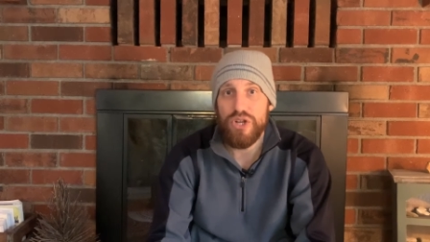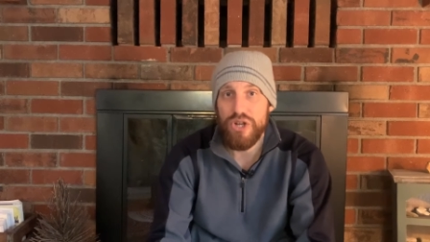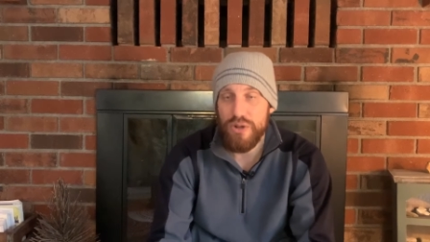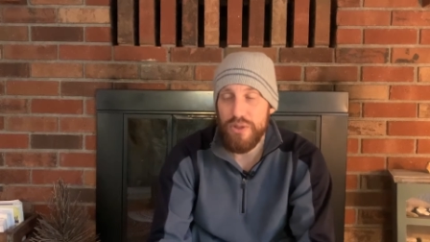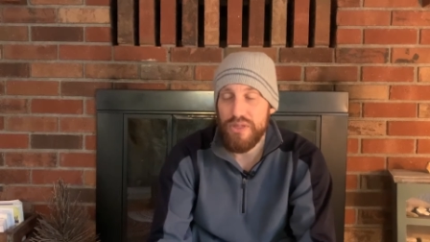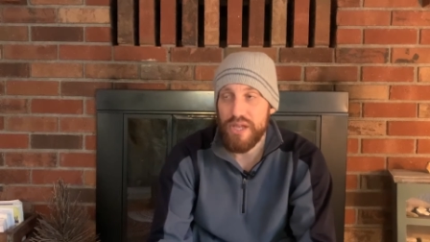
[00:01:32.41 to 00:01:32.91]
You
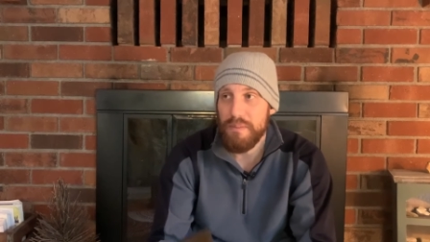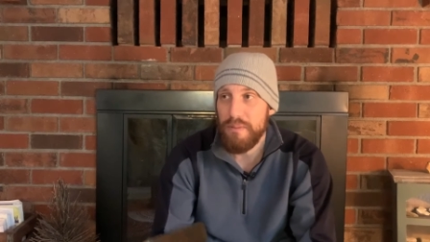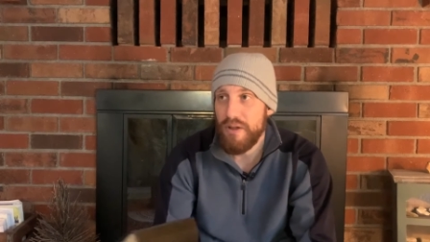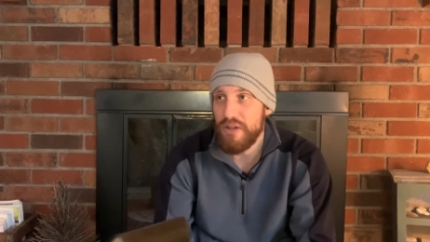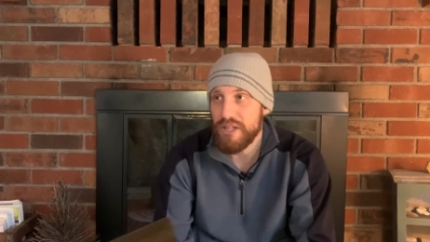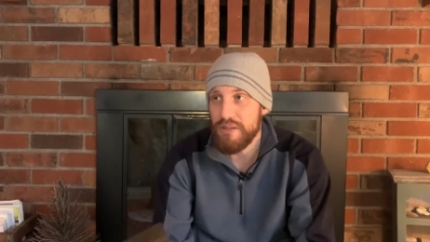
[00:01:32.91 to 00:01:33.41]
know, you think
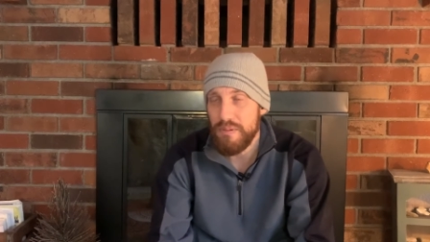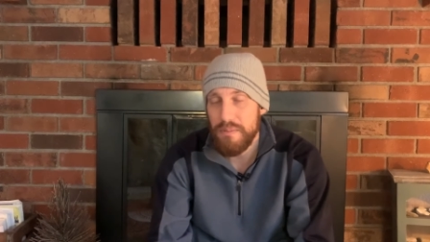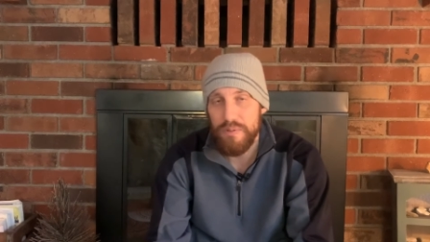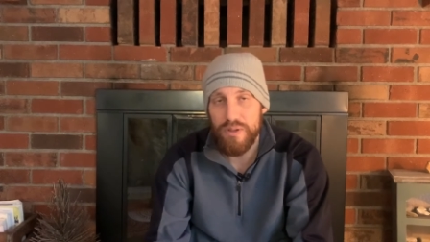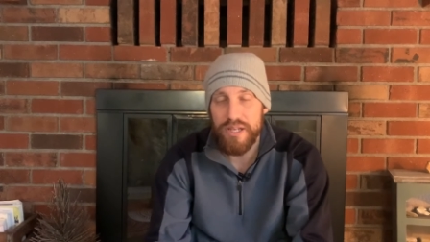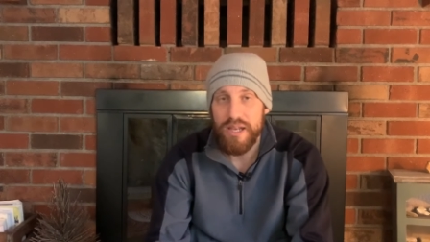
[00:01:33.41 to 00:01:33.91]
about like the
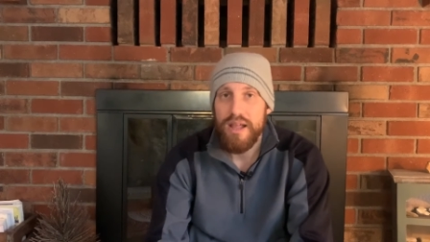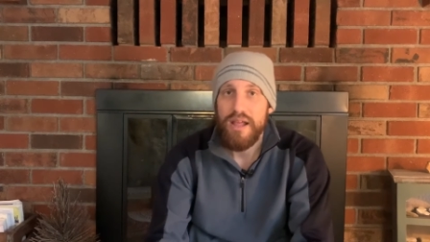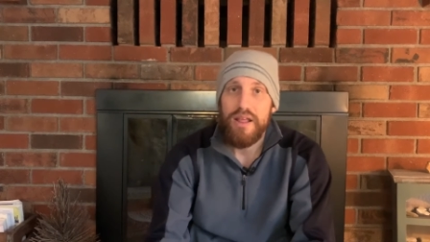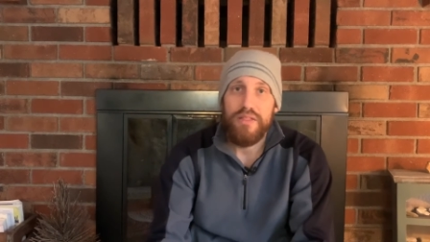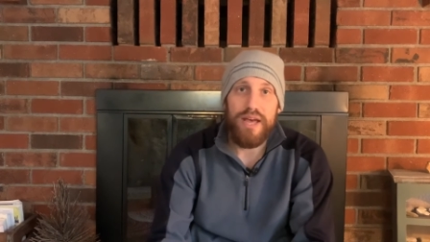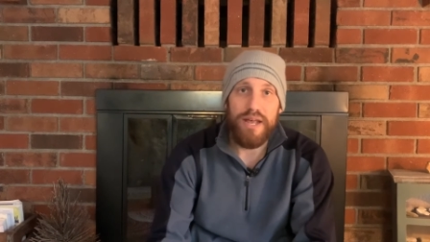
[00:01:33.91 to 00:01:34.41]
people at,
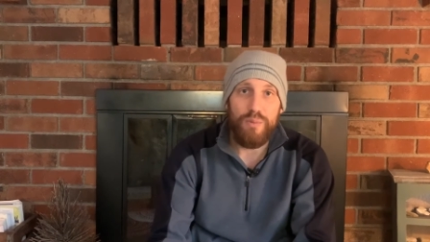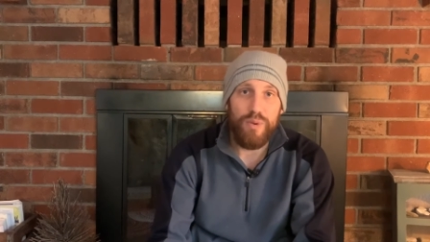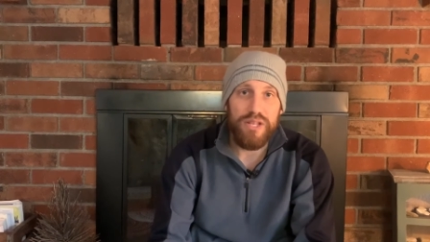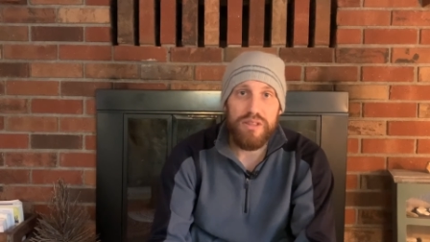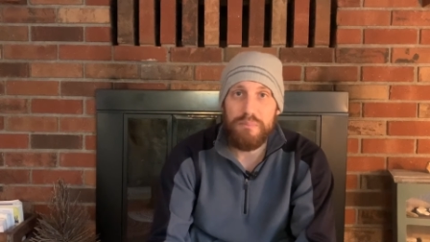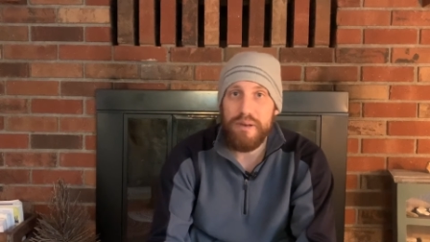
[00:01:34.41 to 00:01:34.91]
that
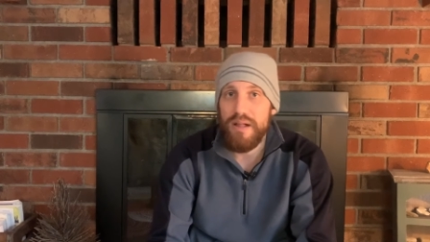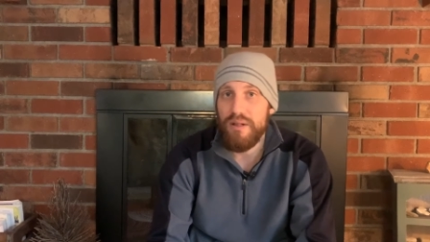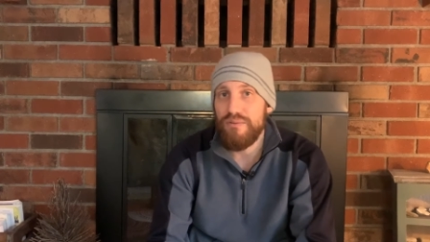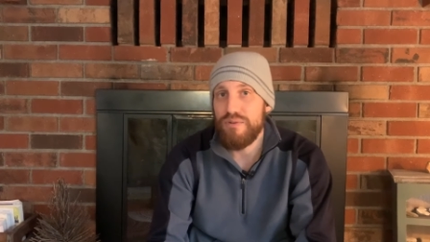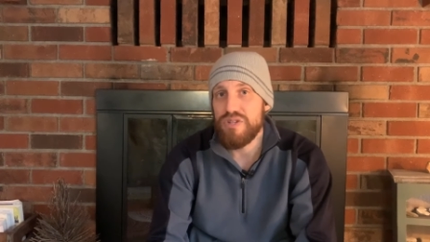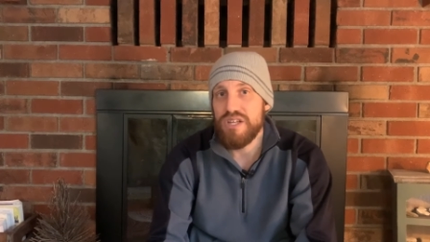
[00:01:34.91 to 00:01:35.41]
ring the
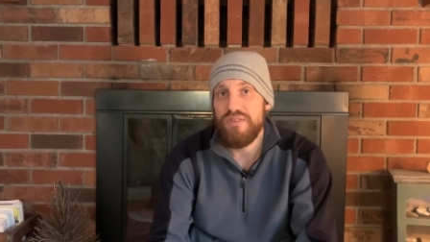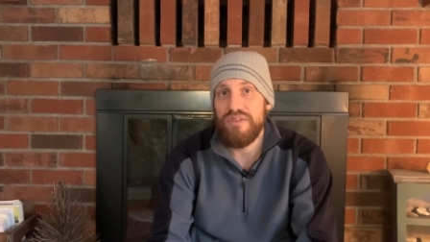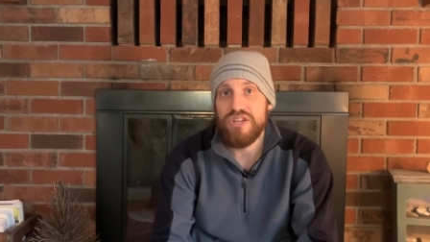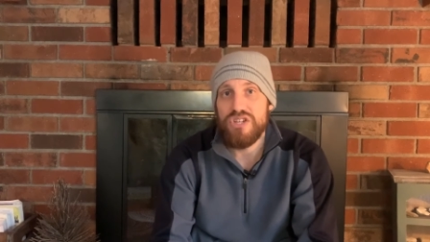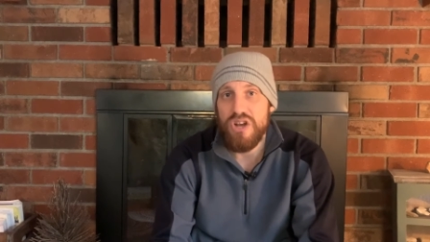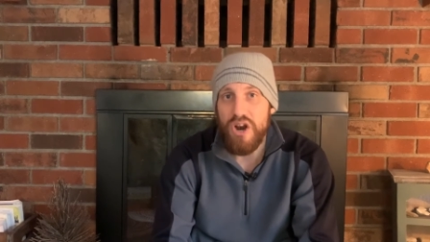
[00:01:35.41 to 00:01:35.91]
bell for
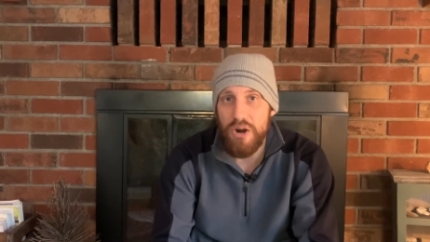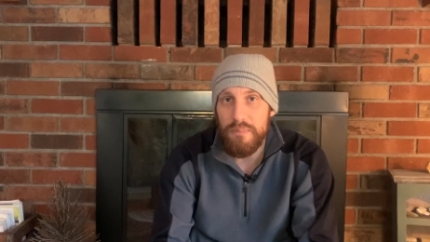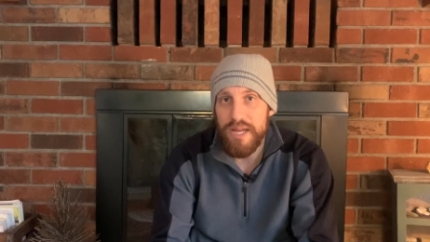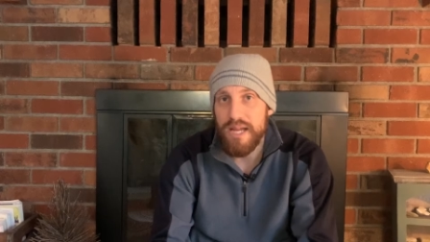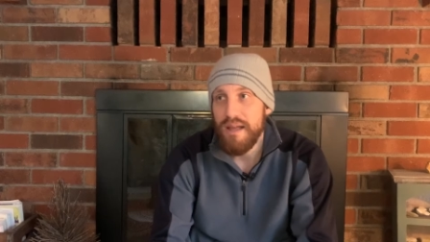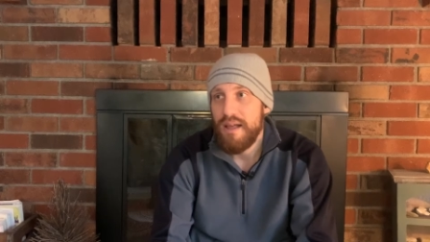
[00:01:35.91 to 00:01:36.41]
Salvation
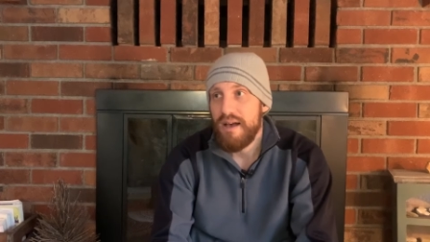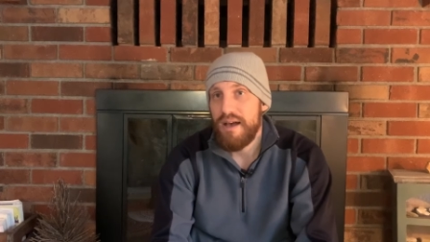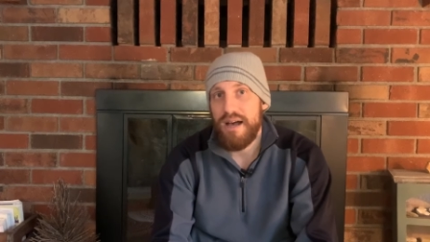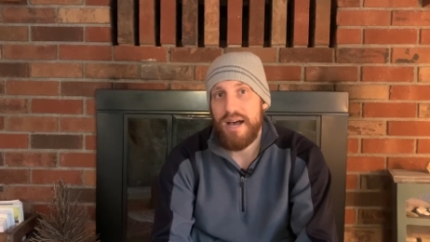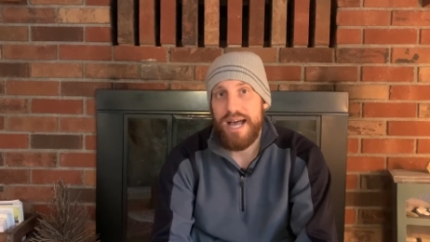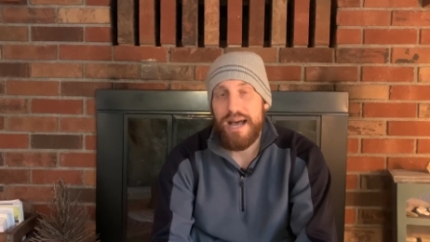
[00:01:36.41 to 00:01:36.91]
Army uh,
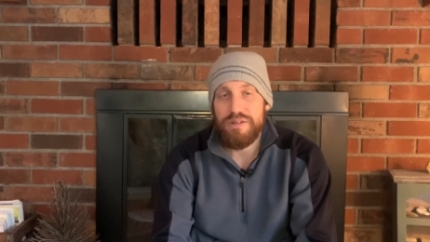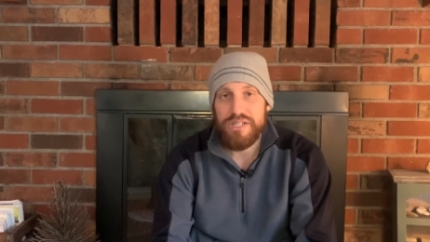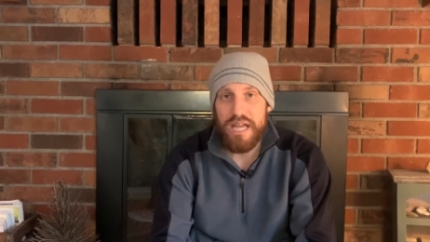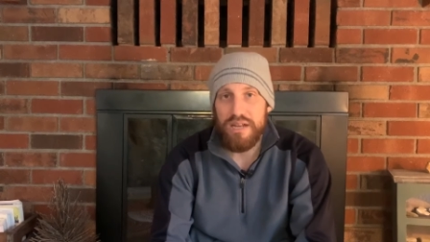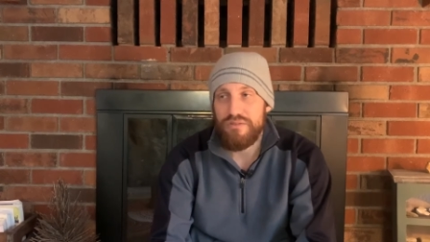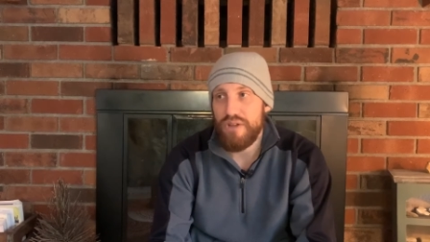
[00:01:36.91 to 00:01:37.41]

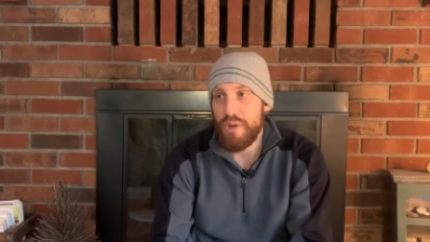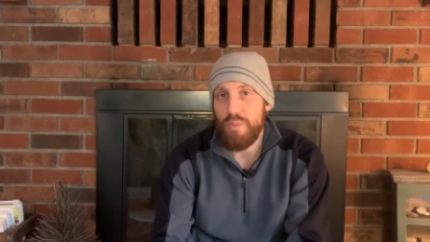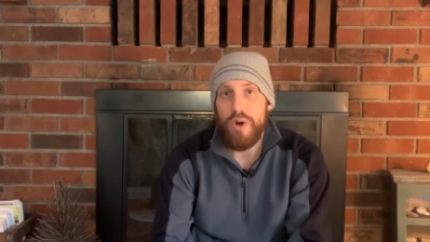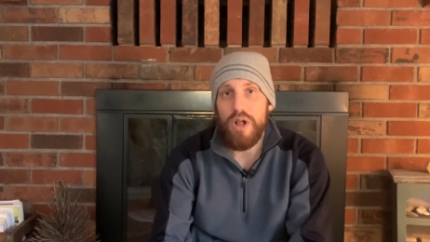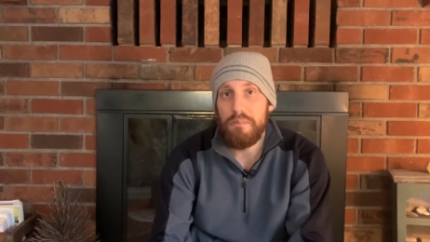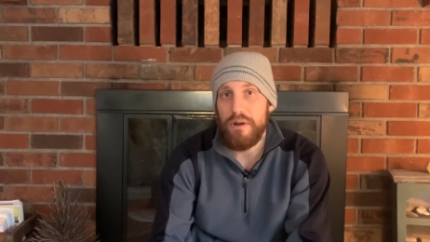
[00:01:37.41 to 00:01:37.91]
outside of like
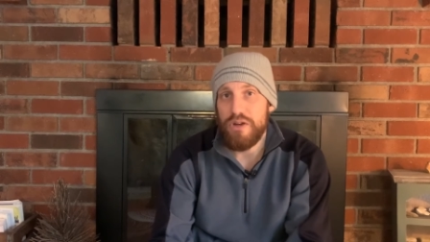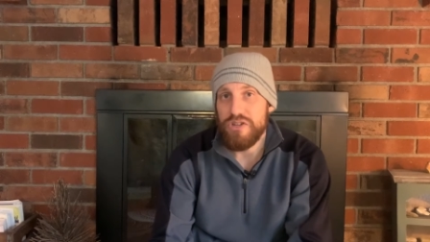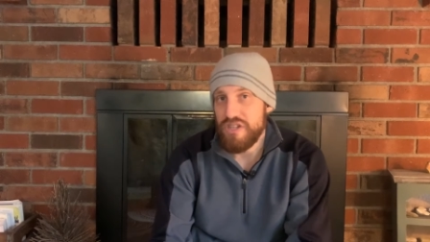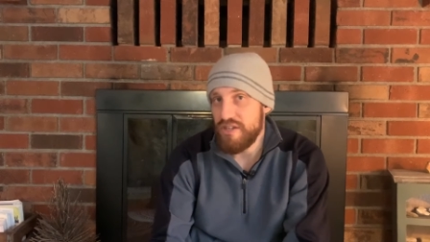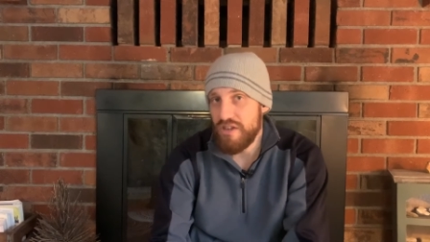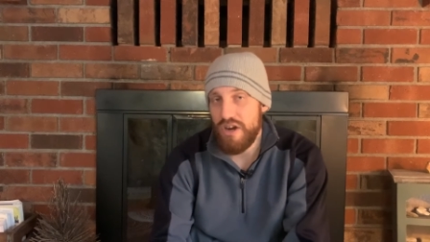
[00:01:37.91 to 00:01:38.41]

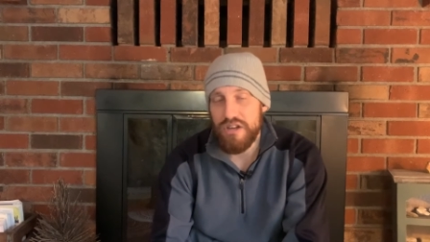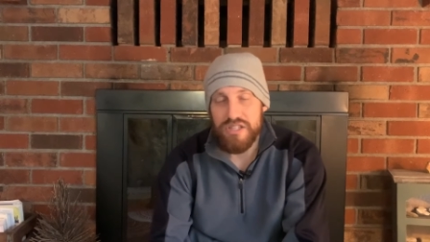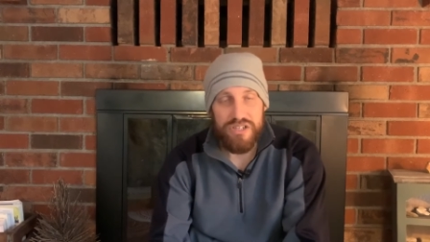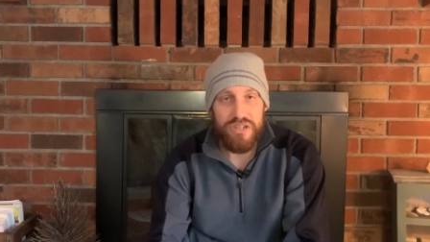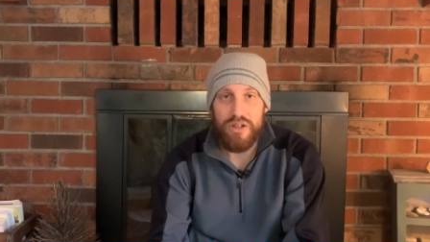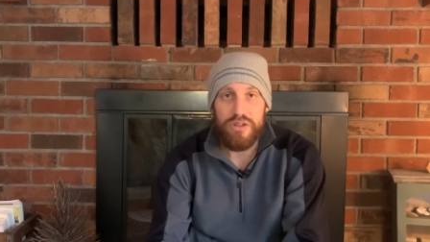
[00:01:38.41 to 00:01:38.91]
WalMarts and
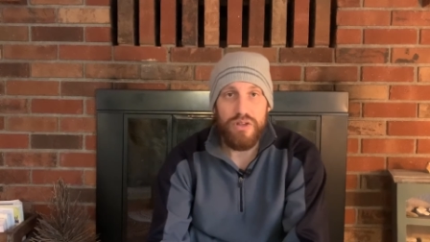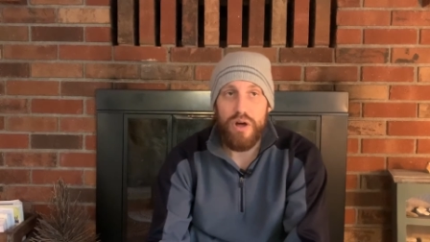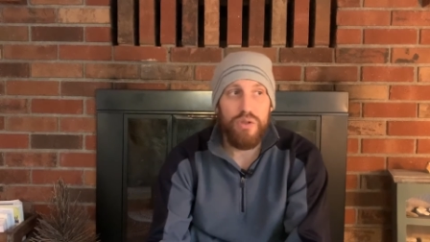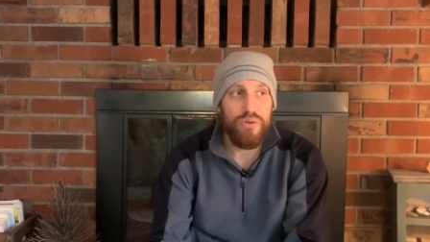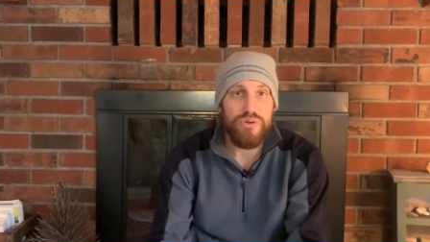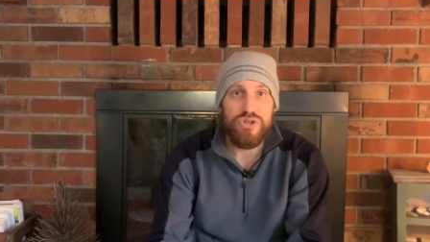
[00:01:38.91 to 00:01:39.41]
Targets and all the,
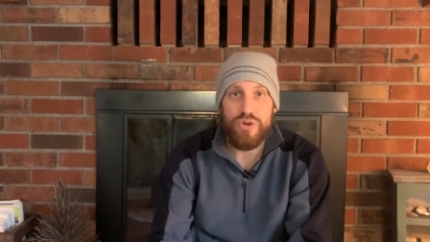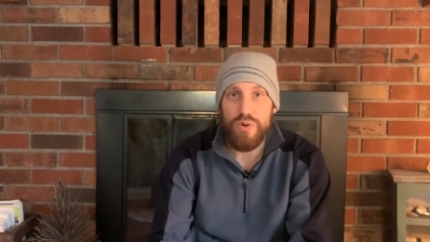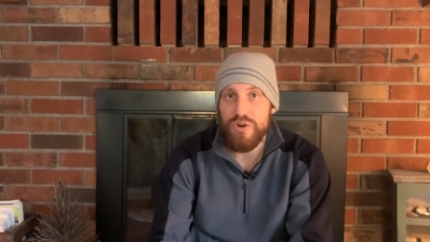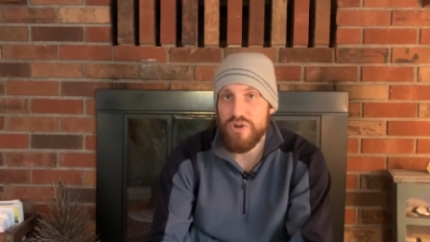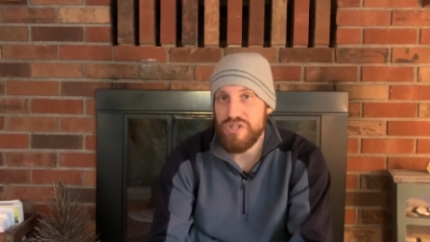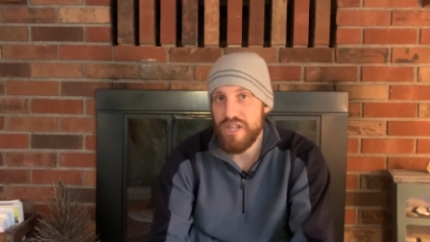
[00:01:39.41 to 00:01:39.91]
all those
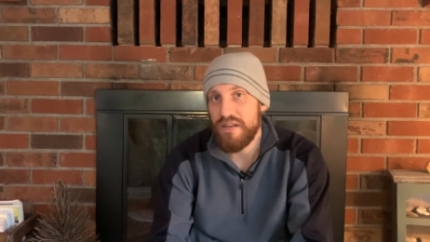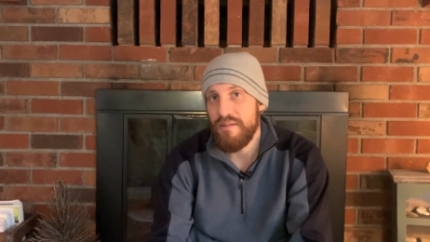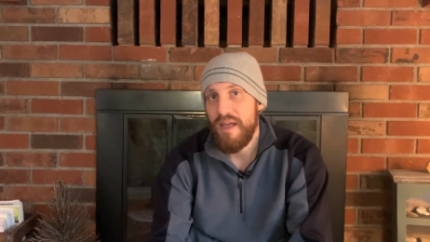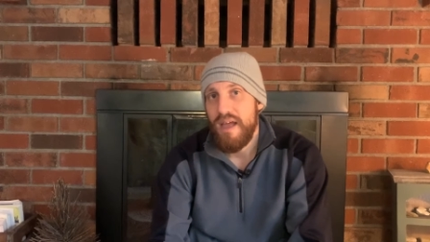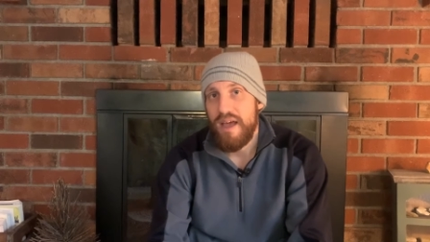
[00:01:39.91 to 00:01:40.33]
stores, and